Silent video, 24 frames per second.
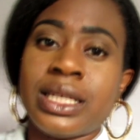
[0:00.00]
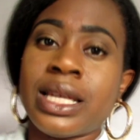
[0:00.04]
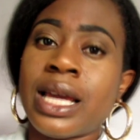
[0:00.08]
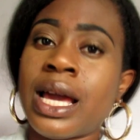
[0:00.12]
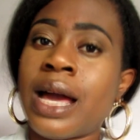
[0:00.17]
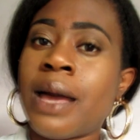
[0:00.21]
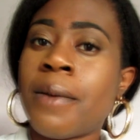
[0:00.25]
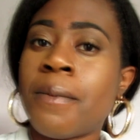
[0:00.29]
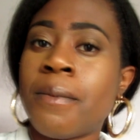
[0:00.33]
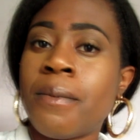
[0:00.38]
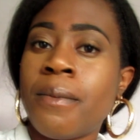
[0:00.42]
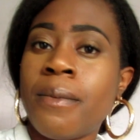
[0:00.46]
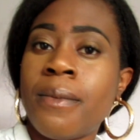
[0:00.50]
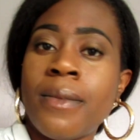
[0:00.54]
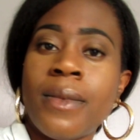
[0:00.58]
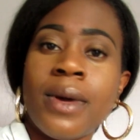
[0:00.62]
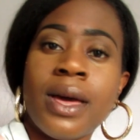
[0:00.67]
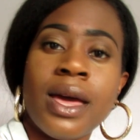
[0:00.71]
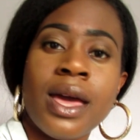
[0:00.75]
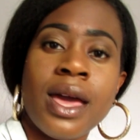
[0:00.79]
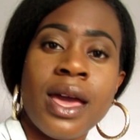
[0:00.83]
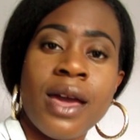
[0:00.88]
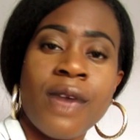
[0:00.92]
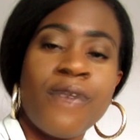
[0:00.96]
jam,
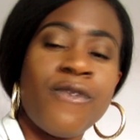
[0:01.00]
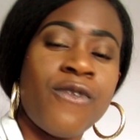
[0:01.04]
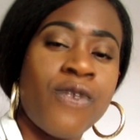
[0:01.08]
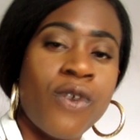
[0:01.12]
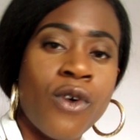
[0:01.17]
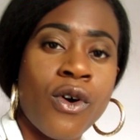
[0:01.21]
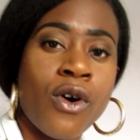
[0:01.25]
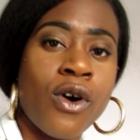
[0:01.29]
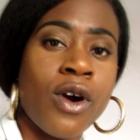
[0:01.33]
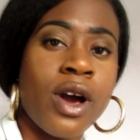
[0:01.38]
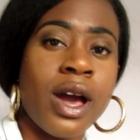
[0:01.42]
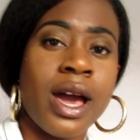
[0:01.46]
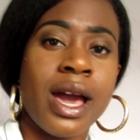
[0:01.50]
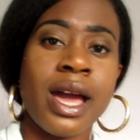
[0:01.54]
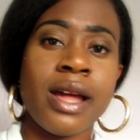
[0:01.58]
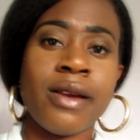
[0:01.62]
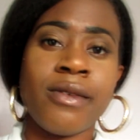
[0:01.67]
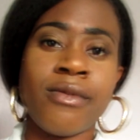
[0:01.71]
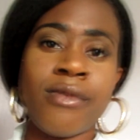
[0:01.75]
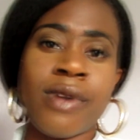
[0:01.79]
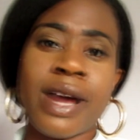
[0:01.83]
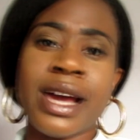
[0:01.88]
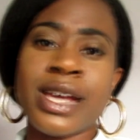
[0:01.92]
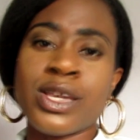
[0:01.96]
F4
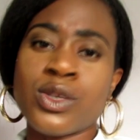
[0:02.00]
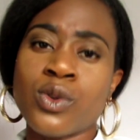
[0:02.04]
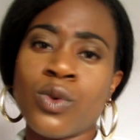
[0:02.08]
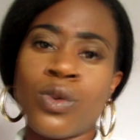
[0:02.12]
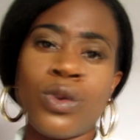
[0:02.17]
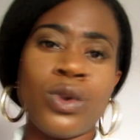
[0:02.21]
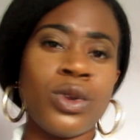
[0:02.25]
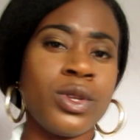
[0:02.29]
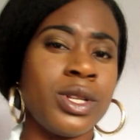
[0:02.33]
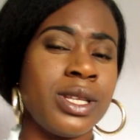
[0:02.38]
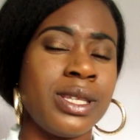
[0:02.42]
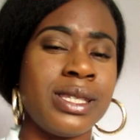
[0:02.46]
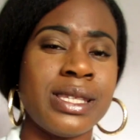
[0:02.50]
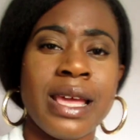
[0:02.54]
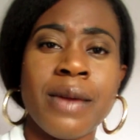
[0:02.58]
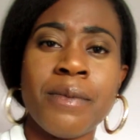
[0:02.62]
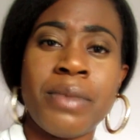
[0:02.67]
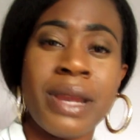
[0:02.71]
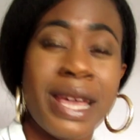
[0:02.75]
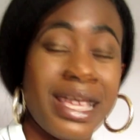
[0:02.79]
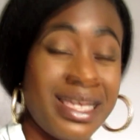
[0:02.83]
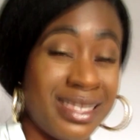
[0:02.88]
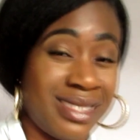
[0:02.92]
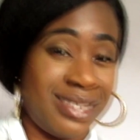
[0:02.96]
and rice all on the same
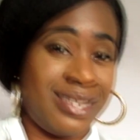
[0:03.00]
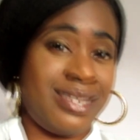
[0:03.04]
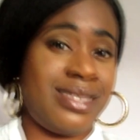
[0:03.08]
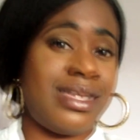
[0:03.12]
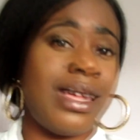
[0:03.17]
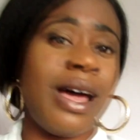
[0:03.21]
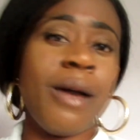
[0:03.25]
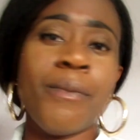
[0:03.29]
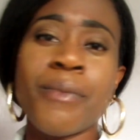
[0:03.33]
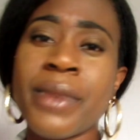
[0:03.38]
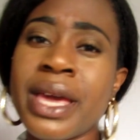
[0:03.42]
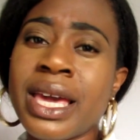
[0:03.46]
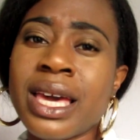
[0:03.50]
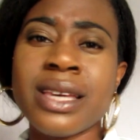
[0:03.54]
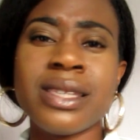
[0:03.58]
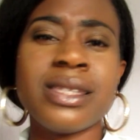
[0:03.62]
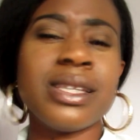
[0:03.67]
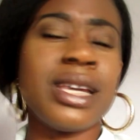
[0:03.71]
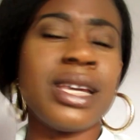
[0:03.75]
plate. Does that make us